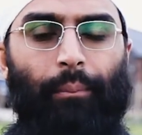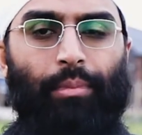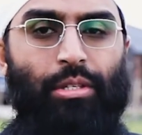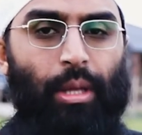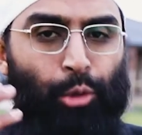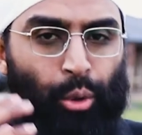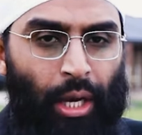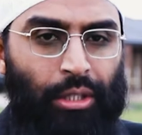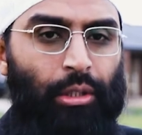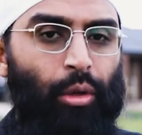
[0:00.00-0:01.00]

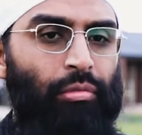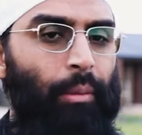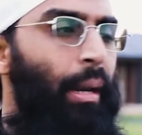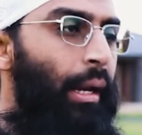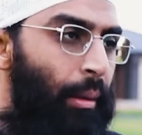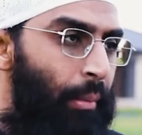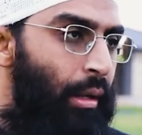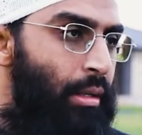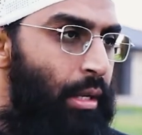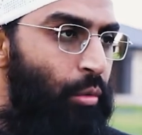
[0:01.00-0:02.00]
subjugation of the black
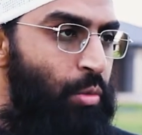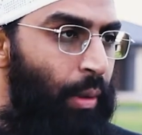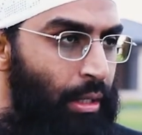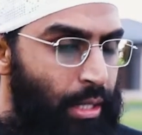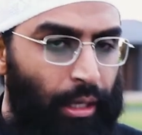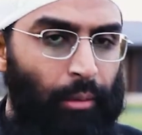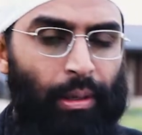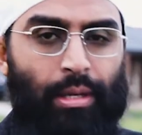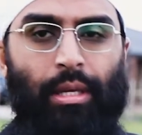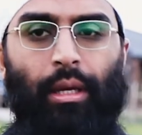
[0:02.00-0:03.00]
Americans that was being taking
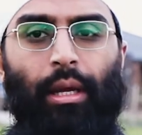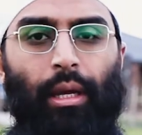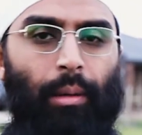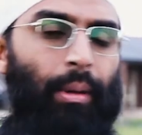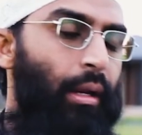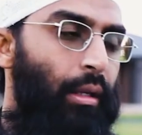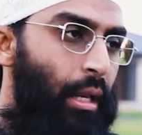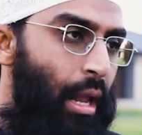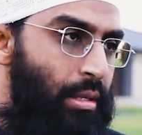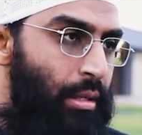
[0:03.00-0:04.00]
place in America in the
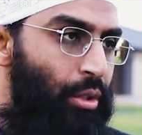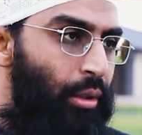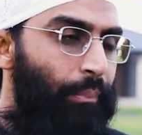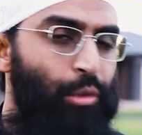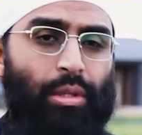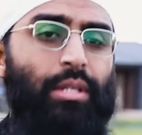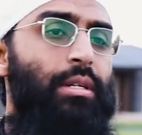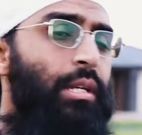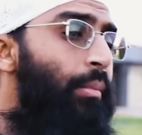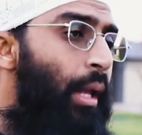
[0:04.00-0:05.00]
last century. So these are
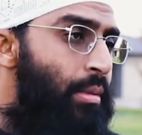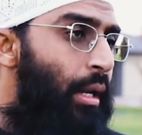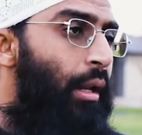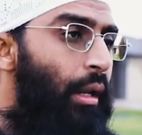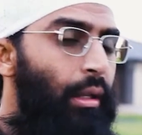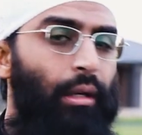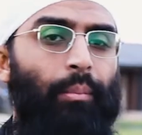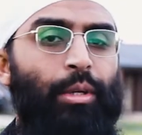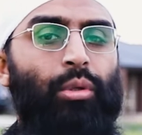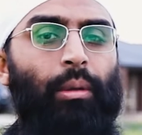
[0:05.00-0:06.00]
some names that
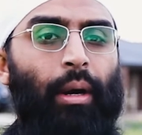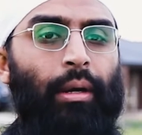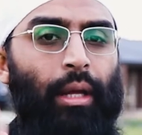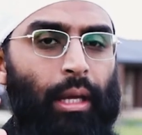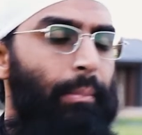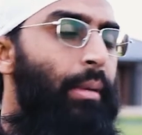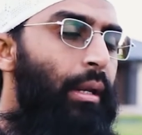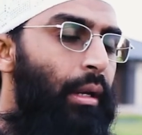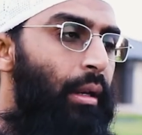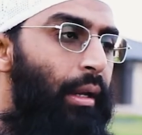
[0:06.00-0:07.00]
come into the mind
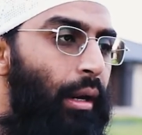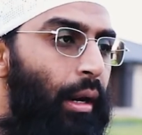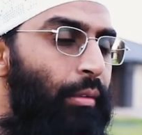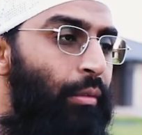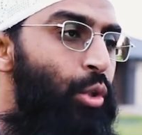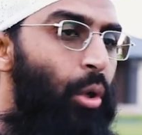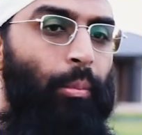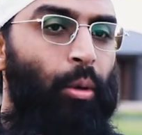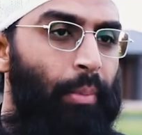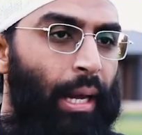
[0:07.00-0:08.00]
immediately when we talk
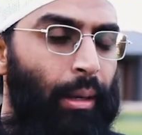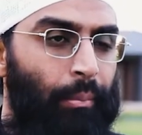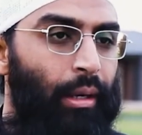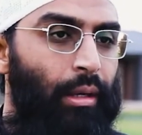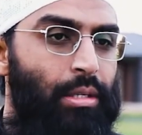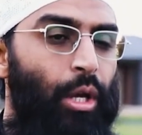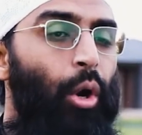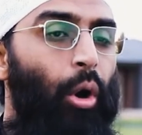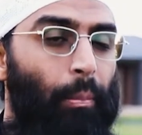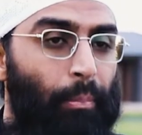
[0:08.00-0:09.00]
about black Americans
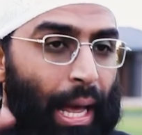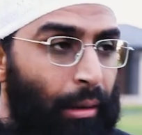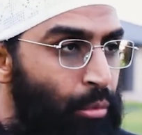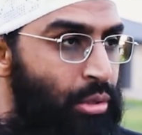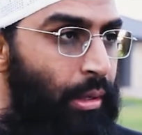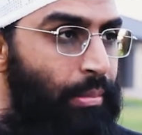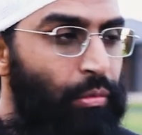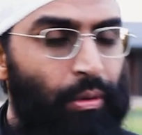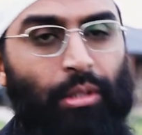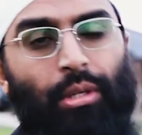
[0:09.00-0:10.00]
or black Muslims
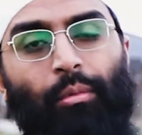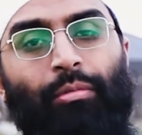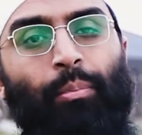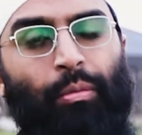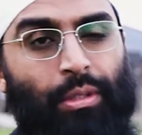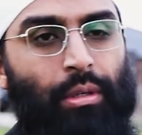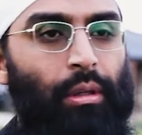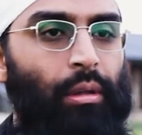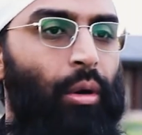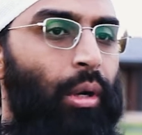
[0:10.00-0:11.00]
from the time of the Prophet sallallahu